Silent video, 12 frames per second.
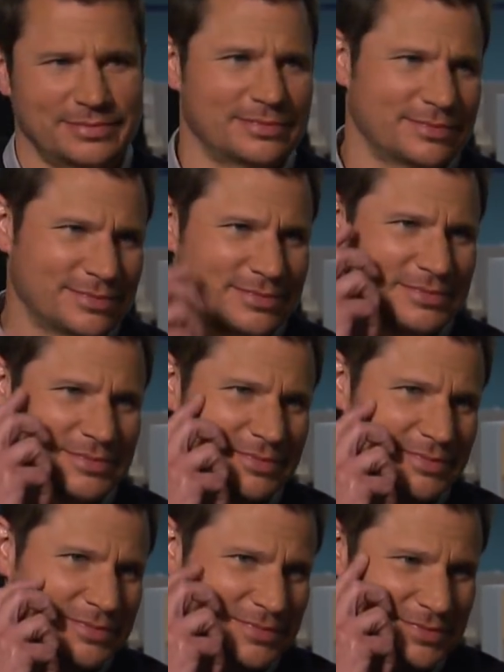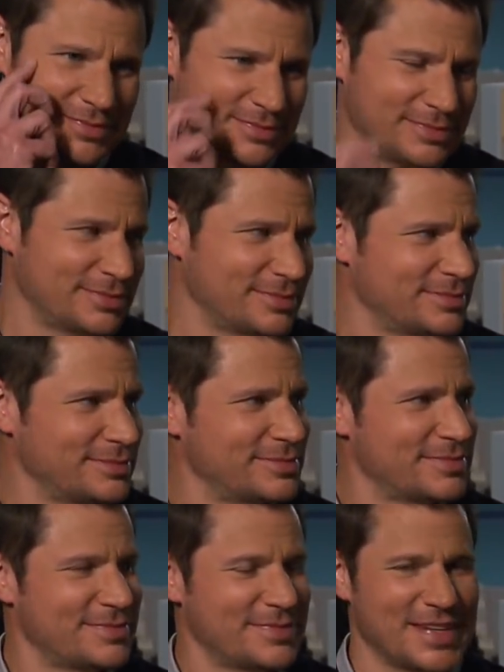
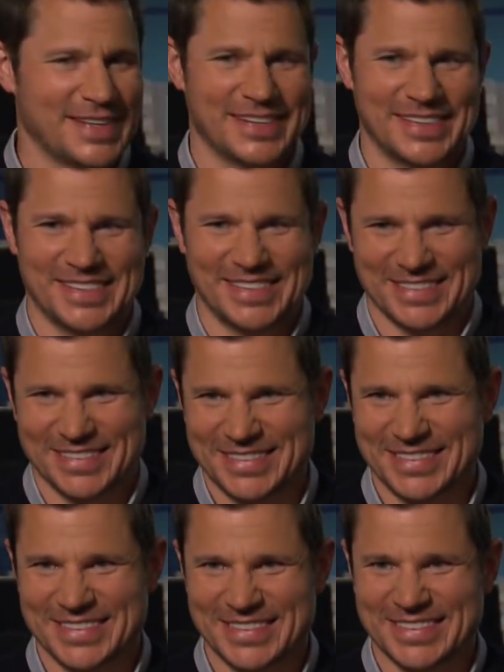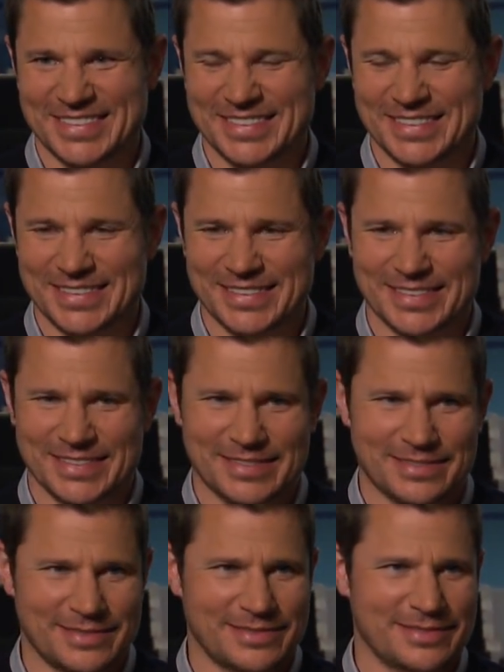
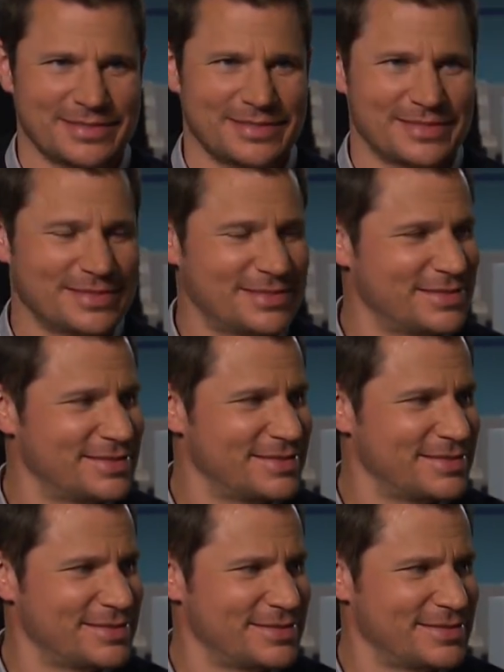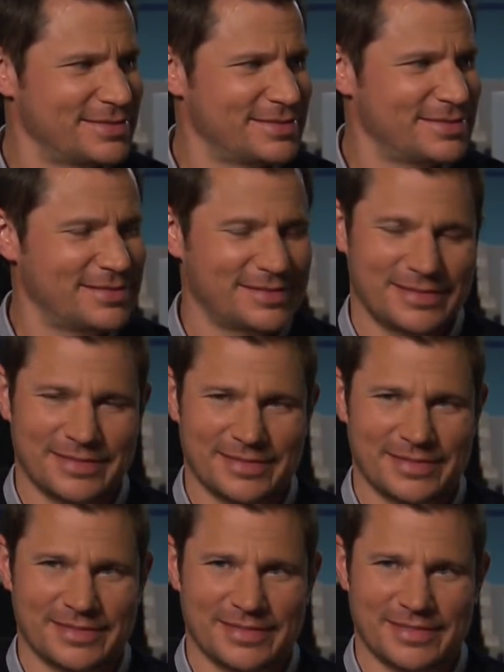The person shown says nothing.